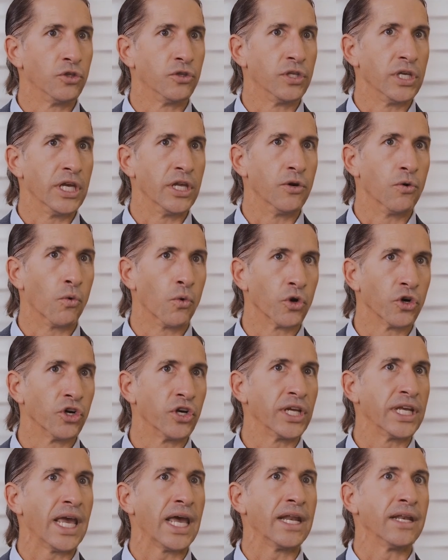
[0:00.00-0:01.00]
in order to
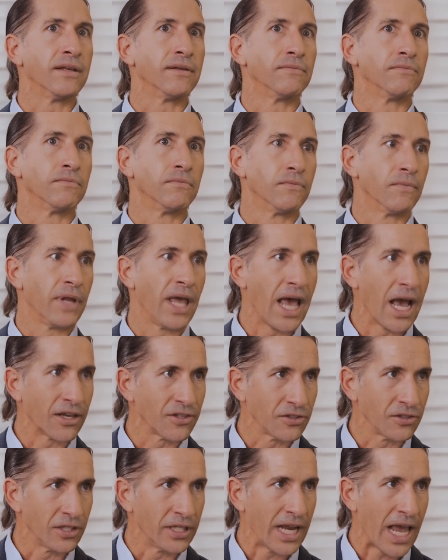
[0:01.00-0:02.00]
get
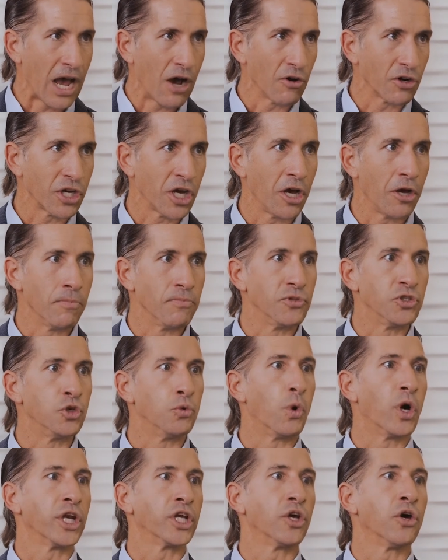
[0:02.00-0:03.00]
excellent outcomes you
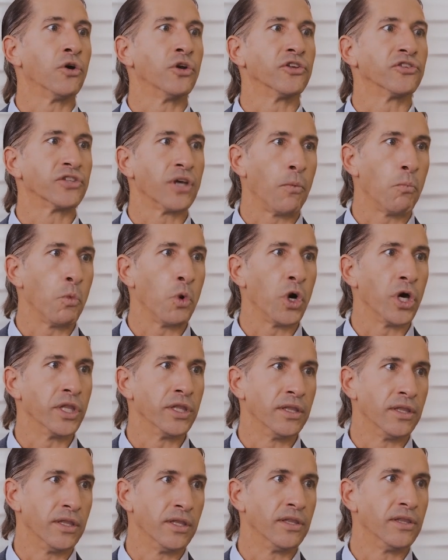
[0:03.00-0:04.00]
want to go to
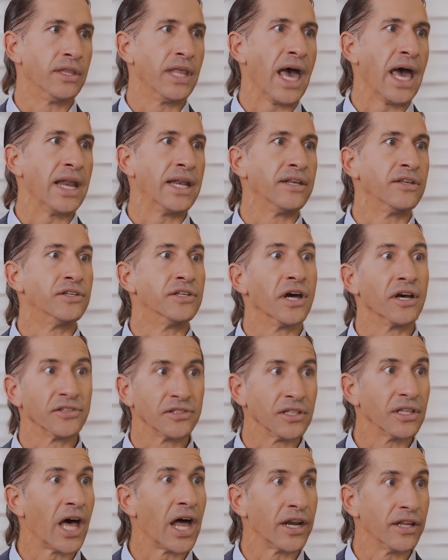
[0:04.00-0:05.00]
someone that does a
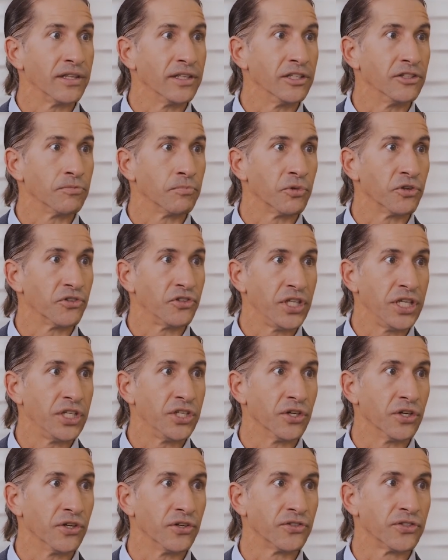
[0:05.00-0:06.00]
lot of these
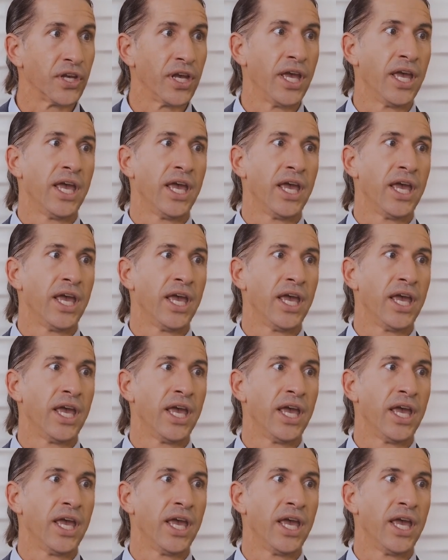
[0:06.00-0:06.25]
procedures